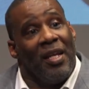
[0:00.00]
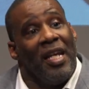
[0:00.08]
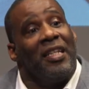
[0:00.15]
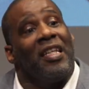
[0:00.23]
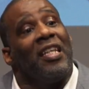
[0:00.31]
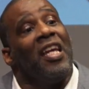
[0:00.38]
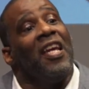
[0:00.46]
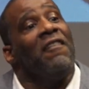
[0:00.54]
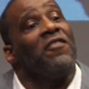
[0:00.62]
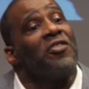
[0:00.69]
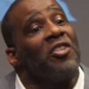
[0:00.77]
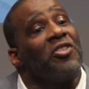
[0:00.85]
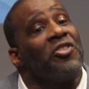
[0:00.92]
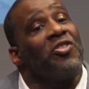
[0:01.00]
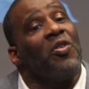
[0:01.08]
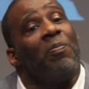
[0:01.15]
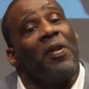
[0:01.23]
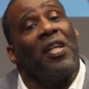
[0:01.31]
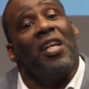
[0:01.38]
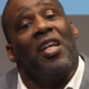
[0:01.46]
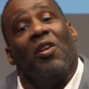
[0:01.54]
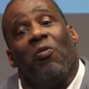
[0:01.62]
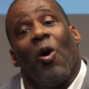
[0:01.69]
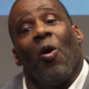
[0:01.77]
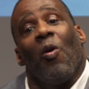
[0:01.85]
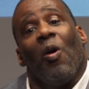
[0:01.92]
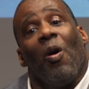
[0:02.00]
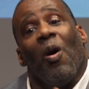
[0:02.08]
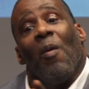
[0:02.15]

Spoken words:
it gives the superhero